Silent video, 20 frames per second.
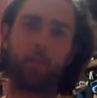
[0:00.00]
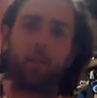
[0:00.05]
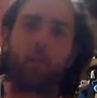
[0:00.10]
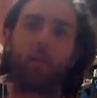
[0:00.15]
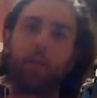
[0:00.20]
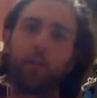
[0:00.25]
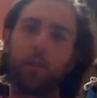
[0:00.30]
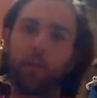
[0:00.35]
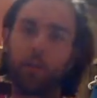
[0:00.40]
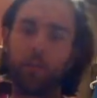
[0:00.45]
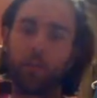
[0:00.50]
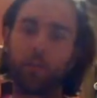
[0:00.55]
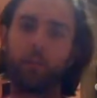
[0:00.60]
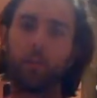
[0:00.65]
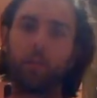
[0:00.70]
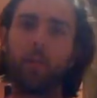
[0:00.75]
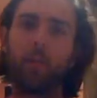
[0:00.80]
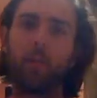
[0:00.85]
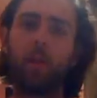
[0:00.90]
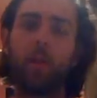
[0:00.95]
of charge.
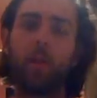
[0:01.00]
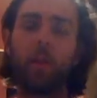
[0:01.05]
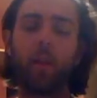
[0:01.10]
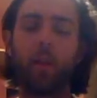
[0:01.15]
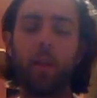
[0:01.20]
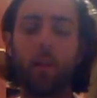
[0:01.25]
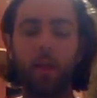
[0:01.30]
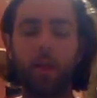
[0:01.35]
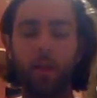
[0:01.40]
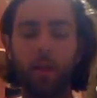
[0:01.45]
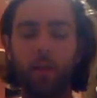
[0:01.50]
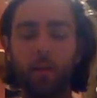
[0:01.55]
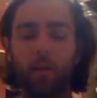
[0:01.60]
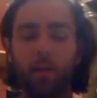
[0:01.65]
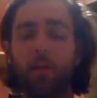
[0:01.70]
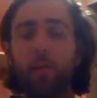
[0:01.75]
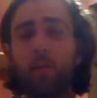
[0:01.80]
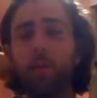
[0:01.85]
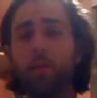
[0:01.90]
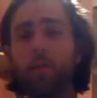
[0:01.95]

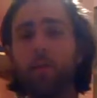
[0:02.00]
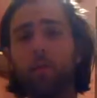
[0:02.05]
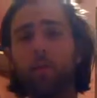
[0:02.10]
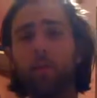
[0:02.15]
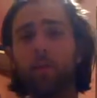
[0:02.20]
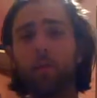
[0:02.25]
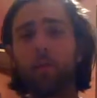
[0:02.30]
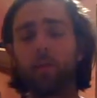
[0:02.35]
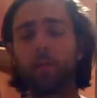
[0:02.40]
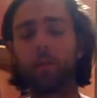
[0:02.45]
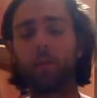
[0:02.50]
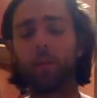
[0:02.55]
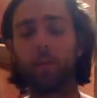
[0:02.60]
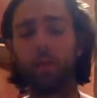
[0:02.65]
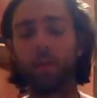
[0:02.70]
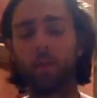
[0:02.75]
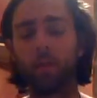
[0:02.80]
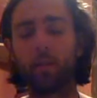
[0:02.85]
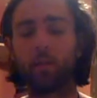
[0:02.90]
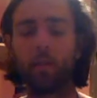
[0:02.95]
And you can do this,
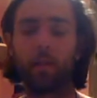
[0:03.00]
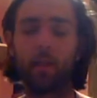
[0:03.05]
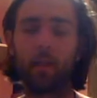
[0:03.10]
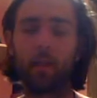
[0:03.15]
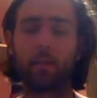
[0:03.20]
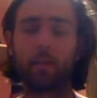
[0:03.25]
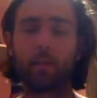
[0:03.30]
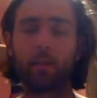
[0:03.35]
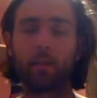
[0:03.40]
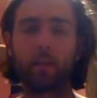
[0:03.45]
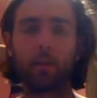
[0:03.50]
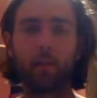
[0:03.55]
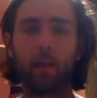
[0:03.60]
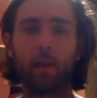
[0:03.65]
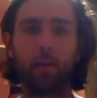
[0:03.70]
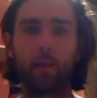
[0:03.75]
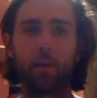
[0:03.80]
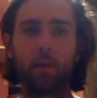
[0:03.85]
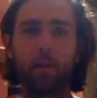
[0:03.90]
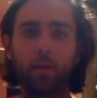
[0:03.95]
and that's essentially
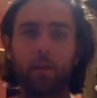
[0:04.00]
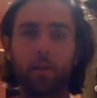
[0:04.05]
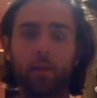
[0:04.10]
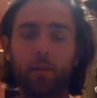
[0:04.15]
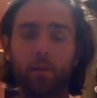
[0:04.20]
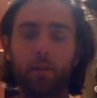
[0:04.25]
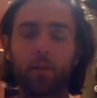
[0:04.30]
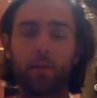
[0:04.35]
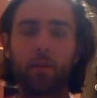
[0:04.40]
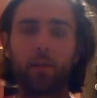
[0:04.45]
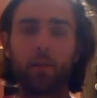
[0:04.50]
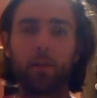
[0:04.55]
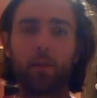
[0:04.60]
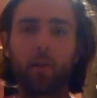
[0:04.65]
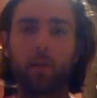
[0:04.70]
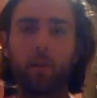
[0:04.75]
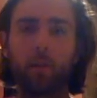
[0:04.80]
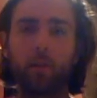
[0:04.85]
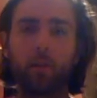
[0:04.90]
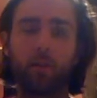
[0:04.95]
how the
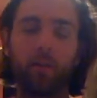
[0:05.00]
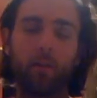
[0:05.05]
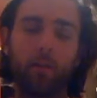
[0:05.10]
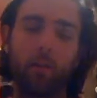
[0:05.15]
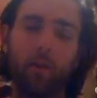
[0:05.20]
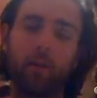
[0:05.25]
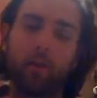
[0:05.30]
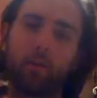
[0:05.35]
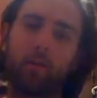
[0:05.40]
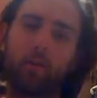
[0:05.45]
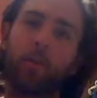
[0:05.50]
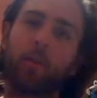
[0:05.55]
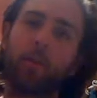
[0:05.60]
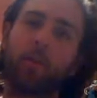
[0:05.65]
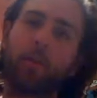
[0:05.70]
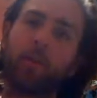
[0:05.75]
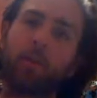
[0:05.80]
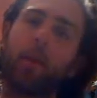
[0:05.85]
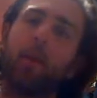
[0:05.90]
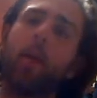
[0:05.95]
Searl device
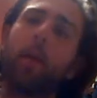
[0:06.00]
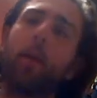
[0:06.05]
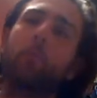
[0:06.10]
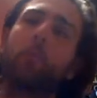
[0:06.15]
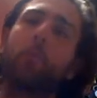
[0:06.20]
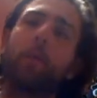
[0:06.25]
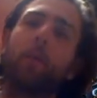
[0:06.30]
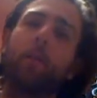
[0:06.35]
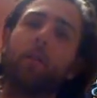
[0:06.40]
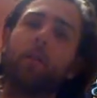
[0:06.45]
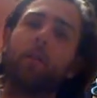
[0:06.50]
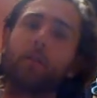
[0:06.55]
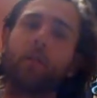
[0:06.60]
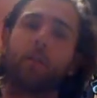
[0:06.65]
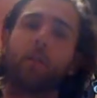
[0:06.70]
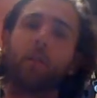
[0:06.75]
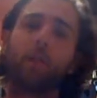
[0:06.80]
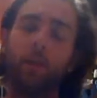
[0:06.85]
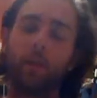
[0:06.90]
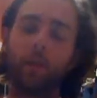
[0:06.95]
works. But then there's
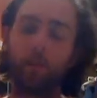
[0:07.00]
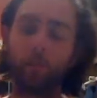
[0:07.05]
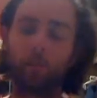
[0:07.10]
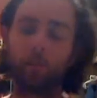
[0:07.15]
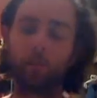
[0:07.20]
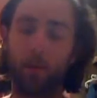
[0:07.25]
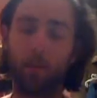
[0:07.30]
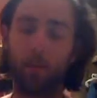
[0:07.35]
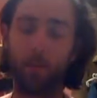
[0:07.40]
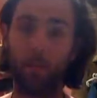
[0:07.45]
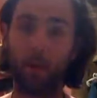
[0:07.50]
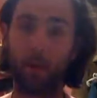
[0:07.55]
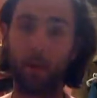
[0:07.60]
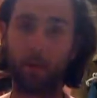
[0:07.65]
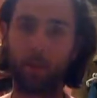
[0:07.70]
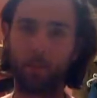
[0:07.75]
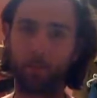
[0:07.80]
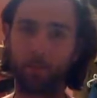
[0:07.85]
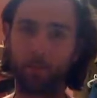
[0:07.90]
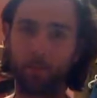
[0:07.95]
a, a
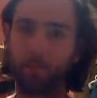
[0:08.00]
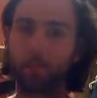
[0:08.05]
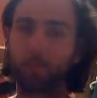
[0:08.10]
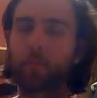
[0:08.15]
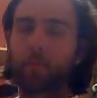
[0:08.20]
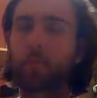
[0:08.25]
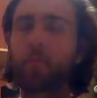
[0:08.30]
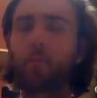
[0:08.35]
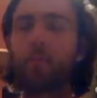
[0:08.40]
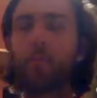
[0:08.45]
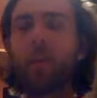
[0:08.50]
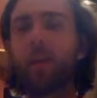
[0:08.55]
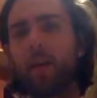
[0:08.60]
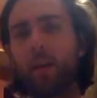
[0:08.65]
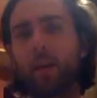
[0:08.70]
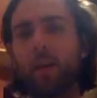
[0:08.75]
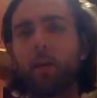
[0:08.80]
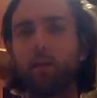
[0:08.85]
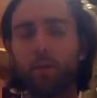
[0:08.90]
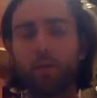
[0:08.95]
emitter
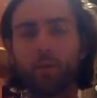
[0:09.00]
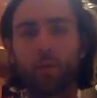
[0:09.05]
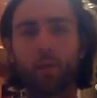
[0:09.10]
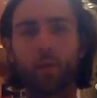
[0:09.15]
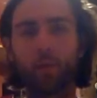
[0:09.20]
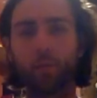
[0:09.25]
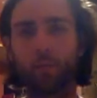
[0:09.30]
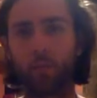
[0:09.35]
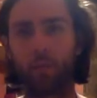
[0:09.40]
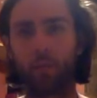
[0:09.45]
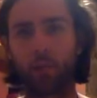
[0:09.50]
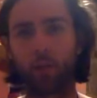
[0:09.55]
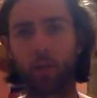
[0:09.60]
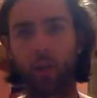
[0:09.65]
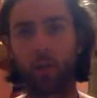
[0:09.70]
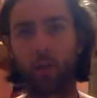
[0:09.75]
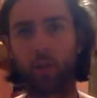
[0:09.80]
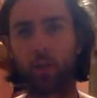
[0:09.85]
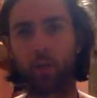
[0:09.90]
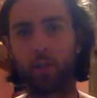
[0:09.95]
that absorbs this
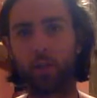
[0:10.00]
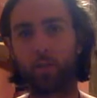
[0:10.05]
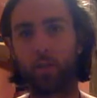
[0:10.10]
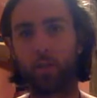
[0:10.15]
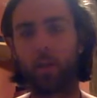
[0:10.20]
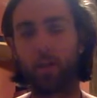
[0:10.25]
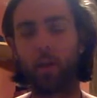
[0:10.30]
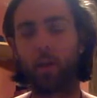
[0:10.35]
charge,